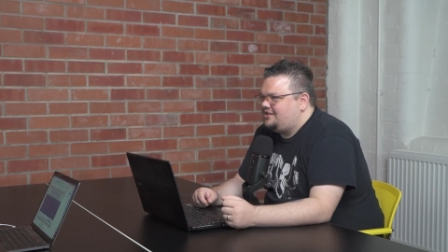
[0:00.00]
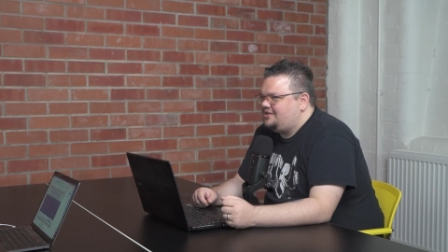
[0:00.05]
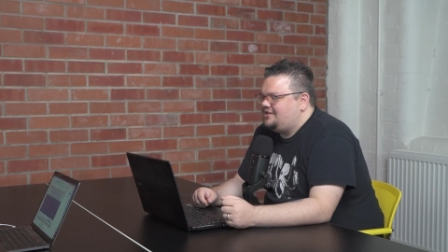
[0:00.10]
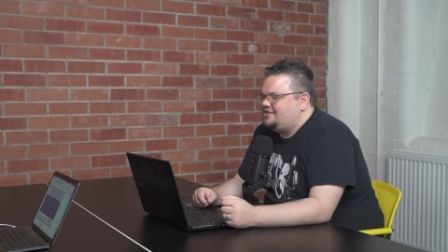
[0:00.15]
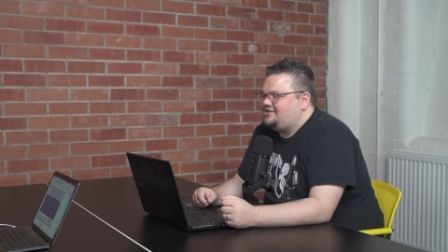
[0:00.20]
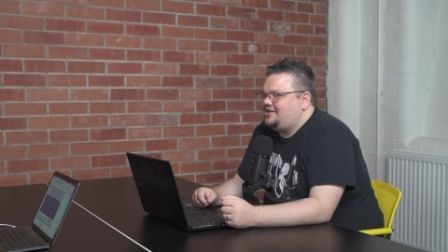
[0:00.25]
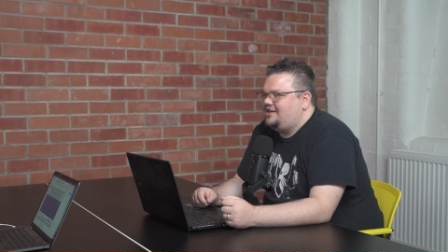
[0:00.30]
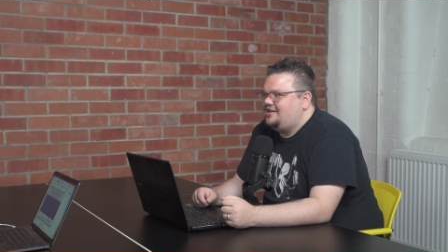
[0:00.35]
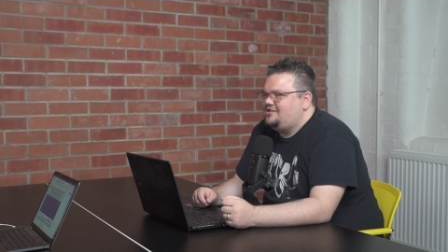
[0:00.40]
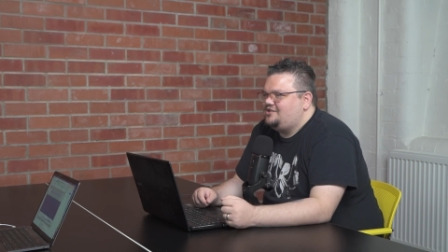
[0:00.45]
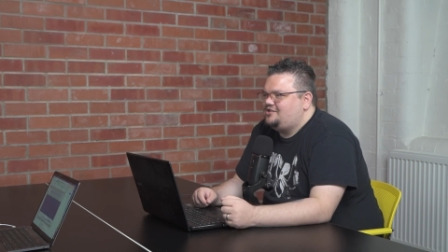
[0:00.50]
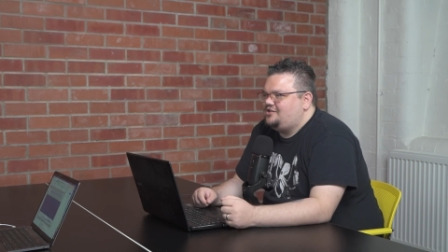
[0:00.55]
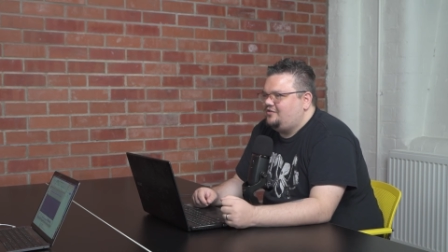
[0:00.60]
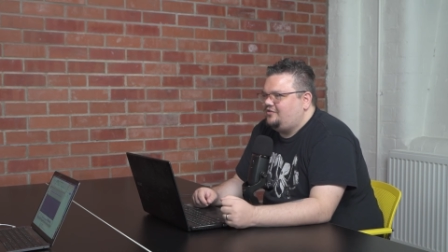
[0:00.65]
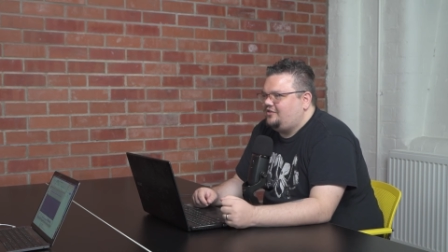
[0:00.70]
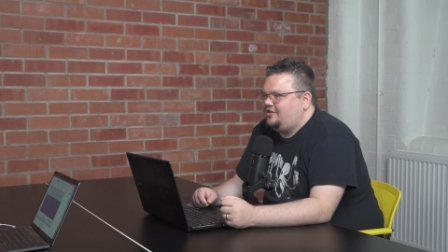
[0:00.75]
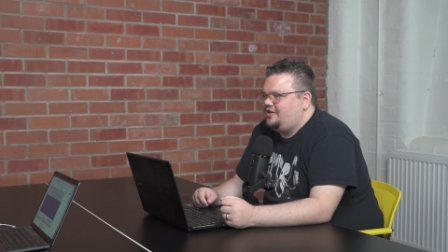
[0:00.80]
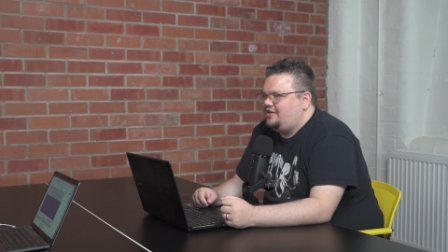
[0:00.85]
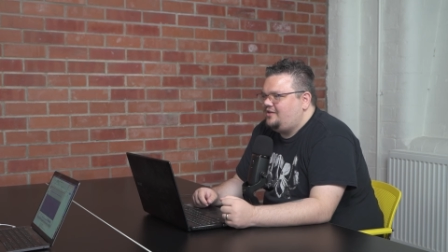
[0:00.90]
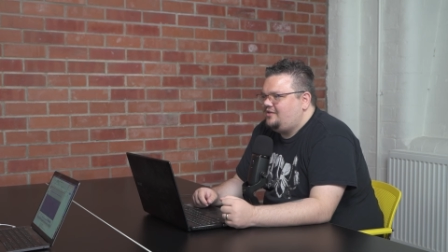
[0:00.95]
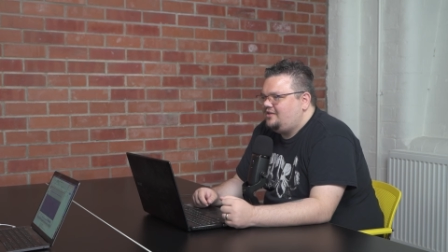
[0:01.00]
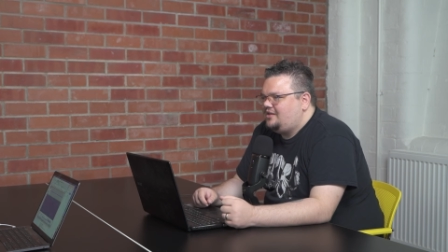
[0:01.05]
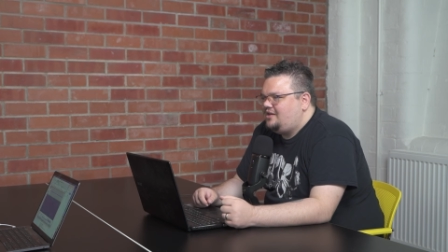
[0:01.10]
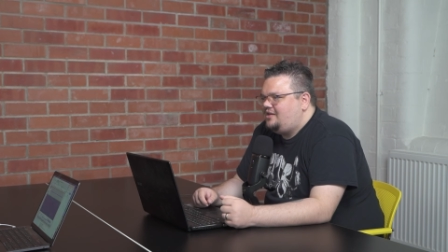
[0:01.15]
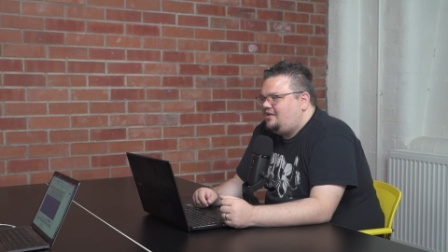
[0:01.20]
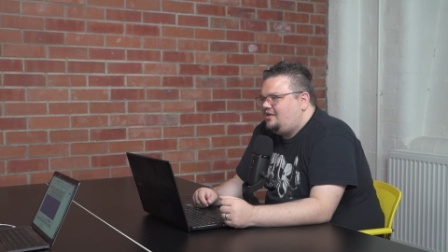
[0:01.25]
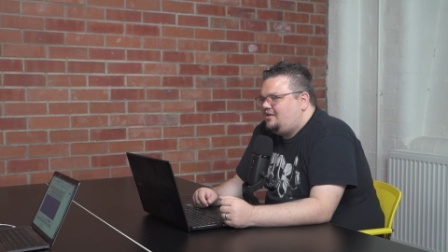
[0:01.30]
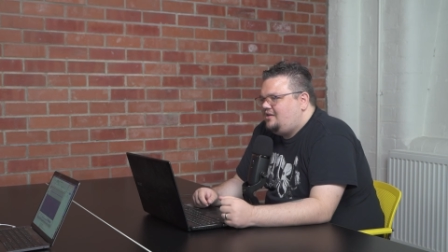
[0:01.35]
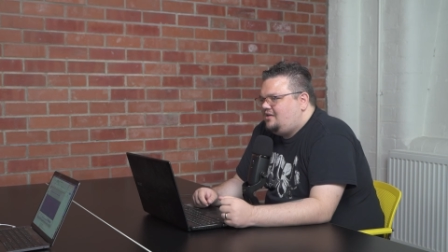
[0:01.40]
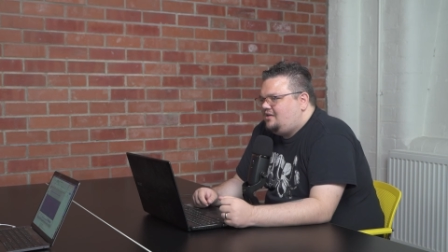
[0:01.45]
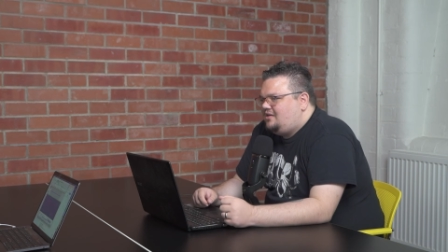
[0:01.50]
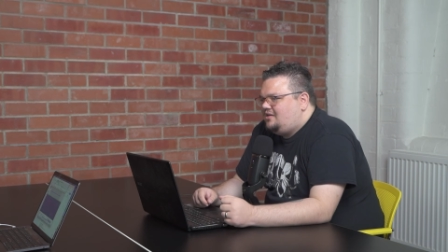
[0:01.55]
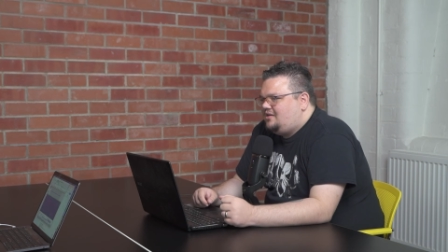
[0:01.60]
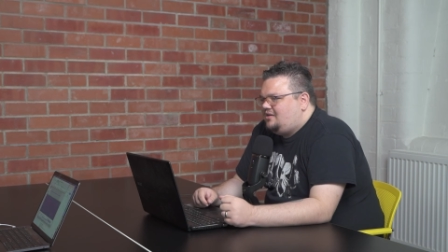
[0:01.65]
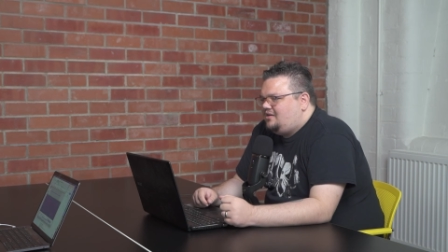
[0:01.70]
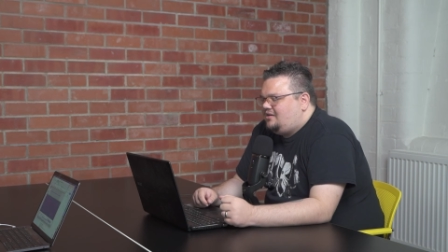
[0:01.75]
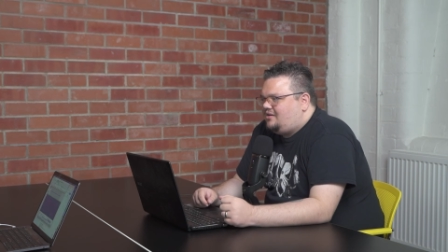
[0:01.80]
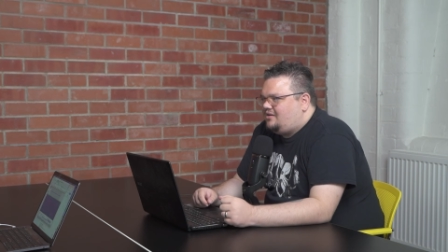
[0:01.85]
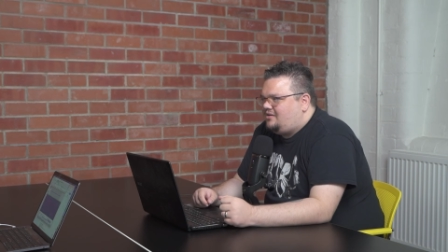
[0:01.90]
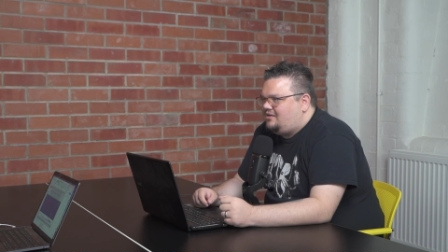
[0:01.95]
in the sense of like,
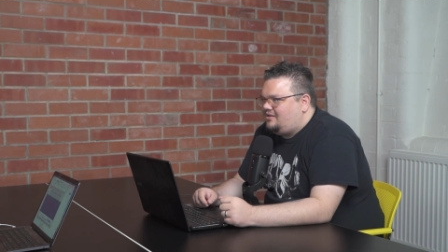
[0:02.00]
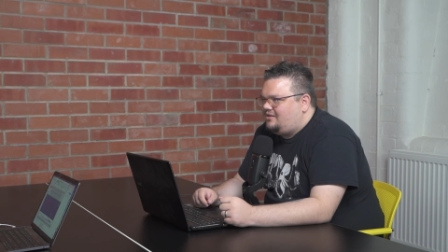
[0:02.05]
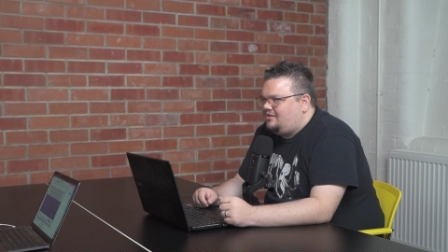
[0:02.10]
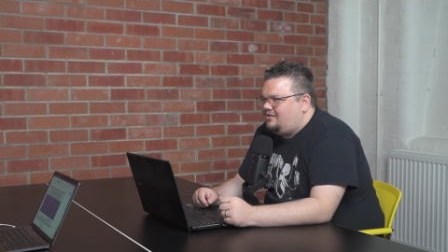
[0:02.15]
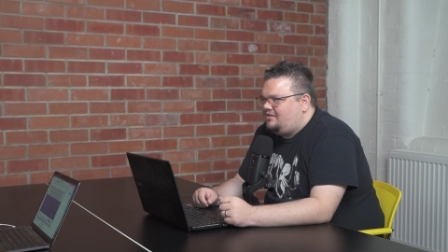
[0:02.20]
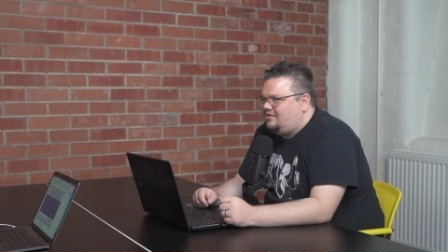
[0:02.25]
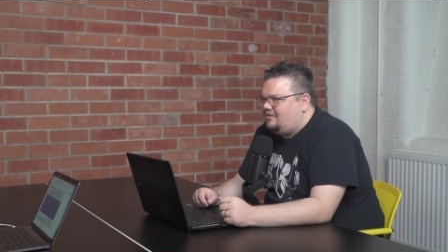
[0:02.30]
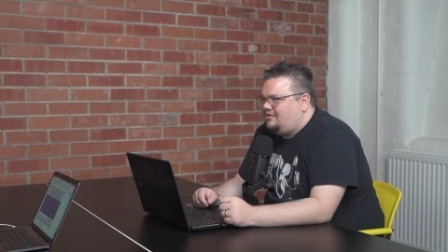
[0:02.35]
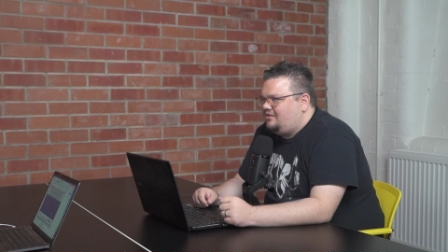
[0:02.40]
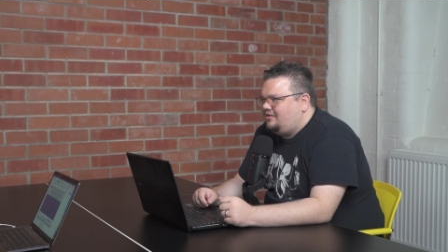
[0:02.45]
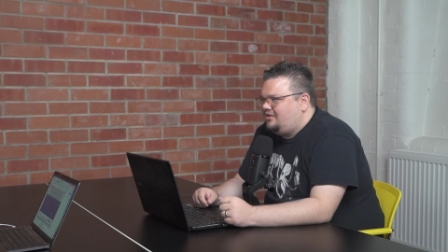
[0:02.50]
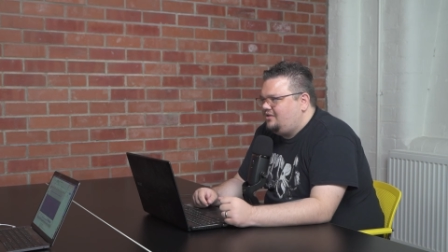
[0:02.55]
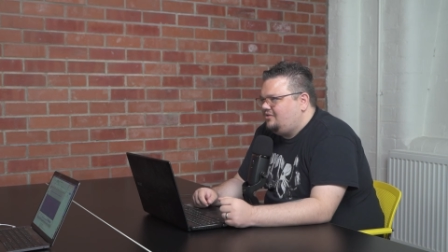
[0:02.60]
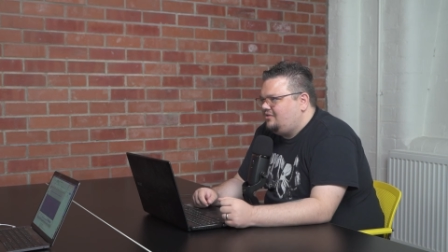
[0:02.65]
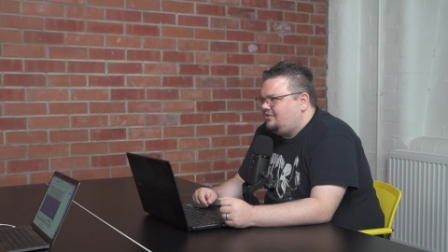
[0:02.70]
I